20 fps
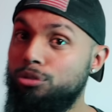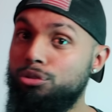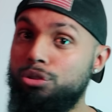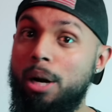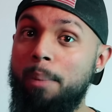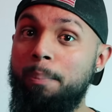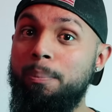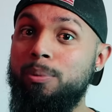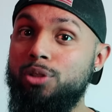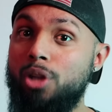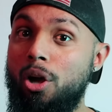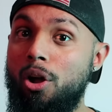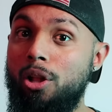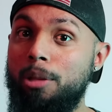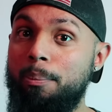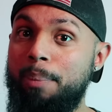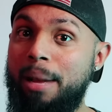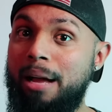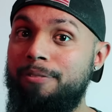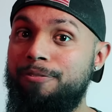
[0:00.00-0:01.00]
Trump was
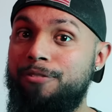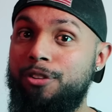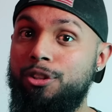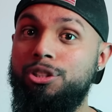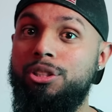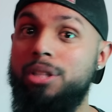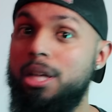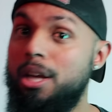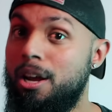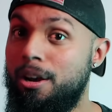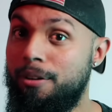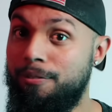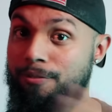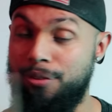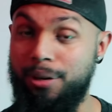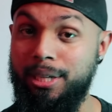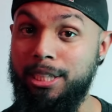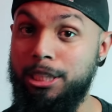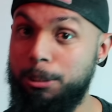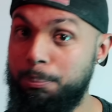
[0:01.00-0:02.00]
all about first
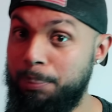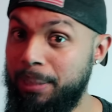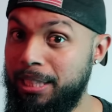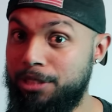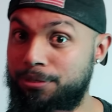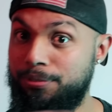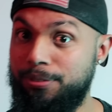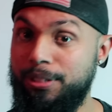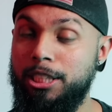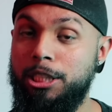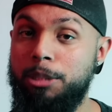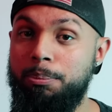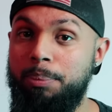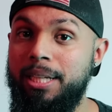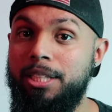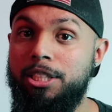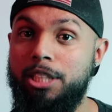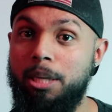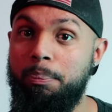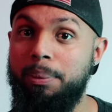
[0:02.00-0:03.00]
free
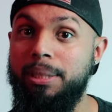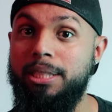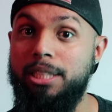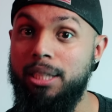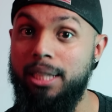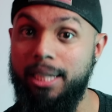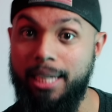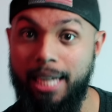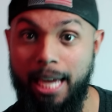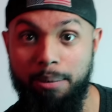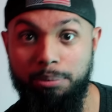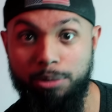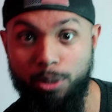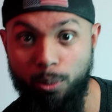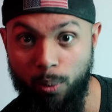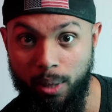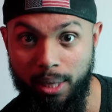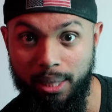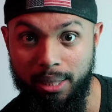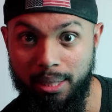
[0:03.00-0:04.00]
speech, up until it came to
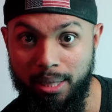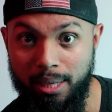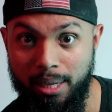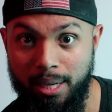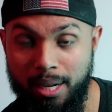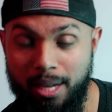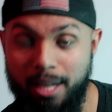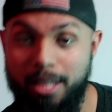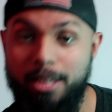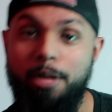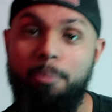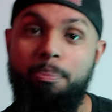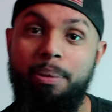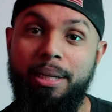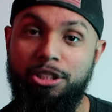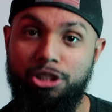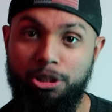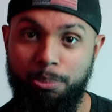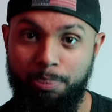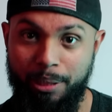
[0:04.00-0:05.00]
what? The
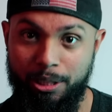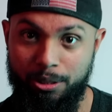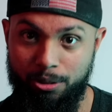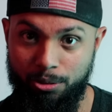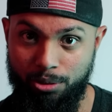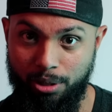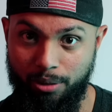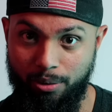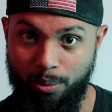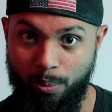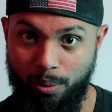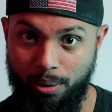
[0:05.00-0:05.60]
Ben Shapiros of the